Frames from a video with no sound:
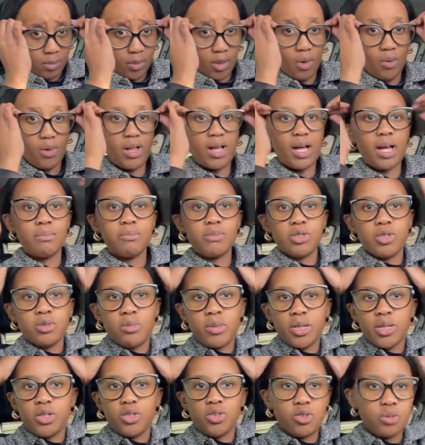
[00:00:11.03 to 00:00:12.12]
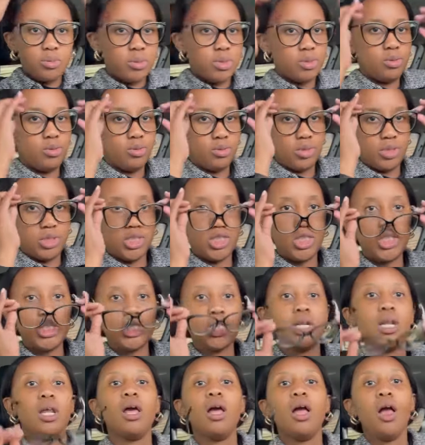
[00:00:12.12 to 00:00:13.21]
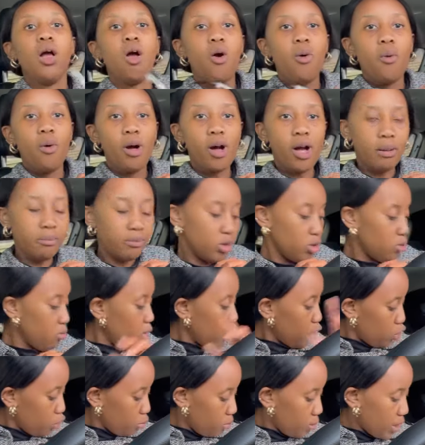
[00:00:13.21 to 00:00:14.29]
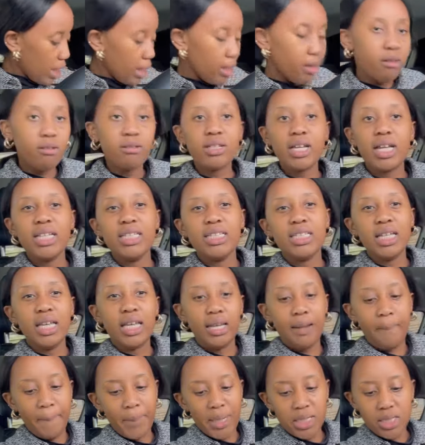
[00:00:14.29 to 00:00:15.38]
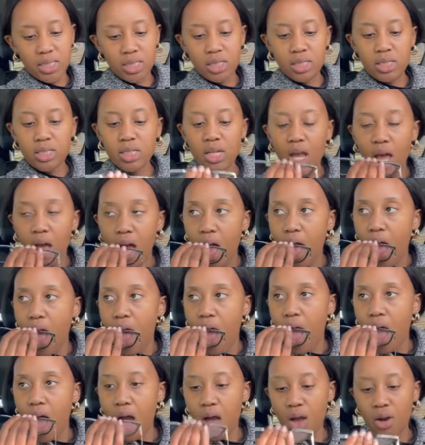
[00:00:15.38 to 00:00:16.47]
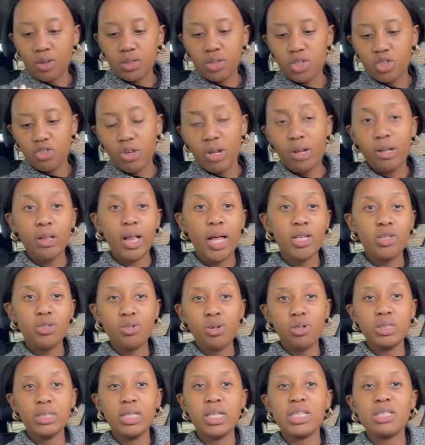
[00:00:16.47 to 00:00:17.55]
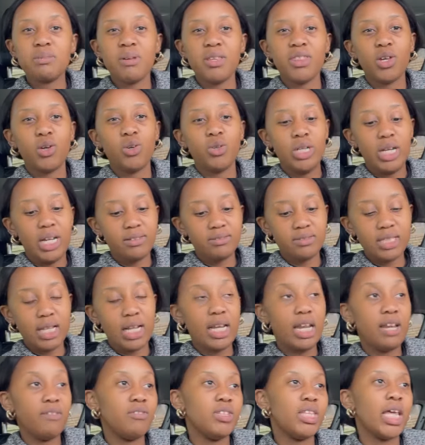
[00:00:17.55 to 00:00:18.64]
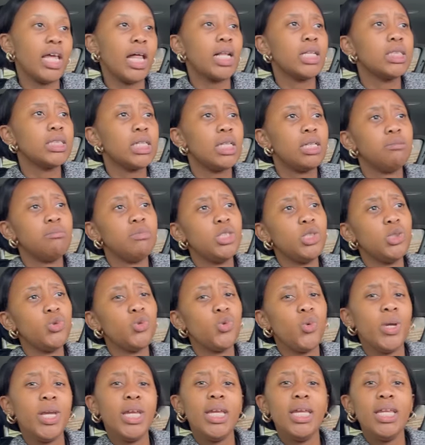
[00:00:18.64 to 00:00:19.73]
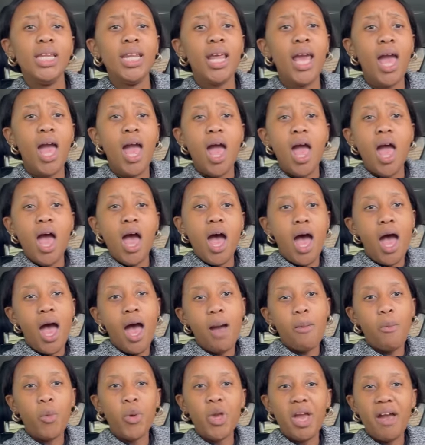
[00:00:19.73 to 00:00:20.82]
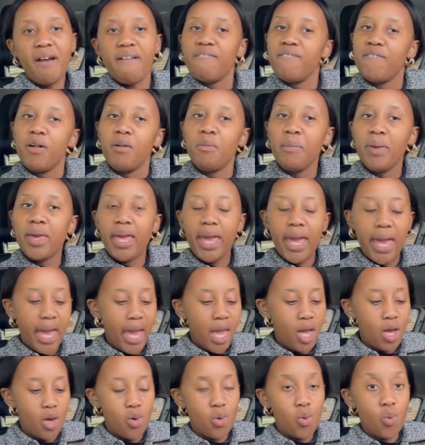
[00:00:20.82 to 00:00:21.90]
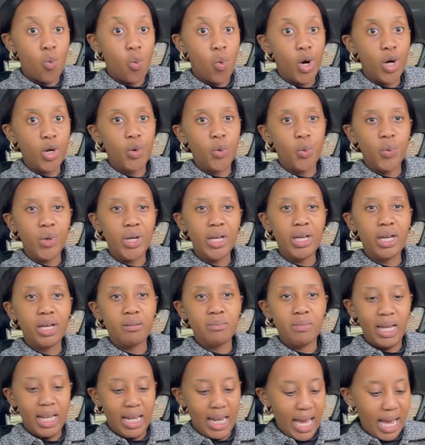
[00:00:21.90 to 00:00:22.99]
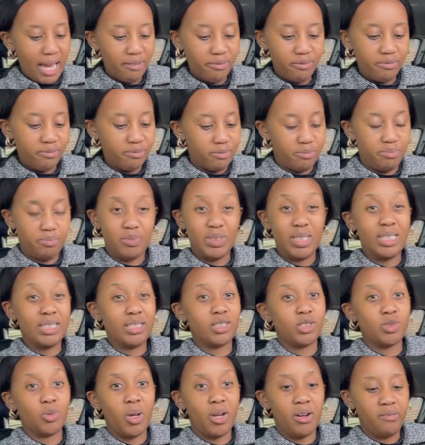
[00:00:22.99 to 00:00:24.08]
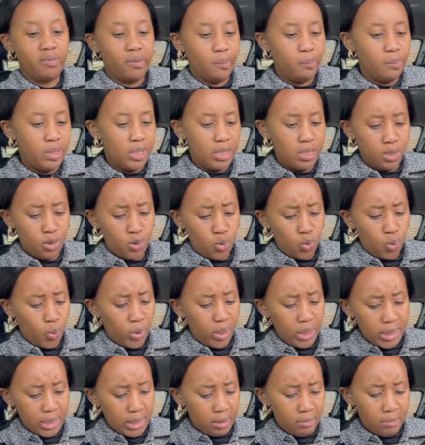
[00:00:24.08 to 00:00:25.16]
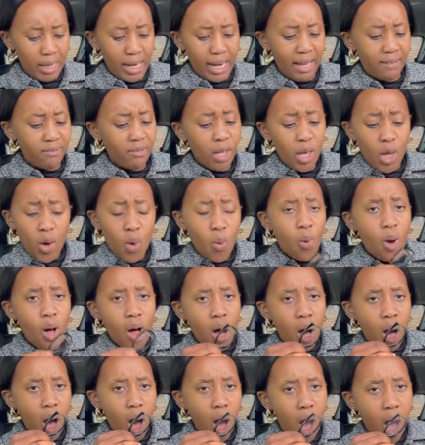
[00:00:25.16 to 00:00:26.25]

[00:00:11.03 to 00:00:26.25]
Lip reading: Welcome to my YouTube channel. Welcome to my YouTube channel, Kalina Gina Millicent. On this channel, I do all things motherhood, lifestyle, everything else in between. We are filming a work week in my life. This is one of the busiest weeks in my life. Well,